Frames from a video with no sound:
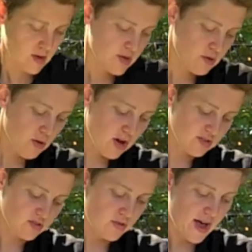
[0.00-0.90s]
You
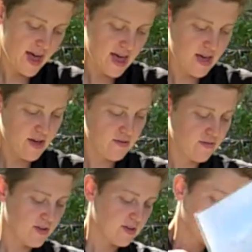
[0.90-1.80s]
also have
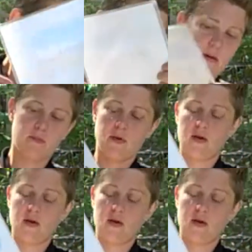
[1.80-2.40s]
some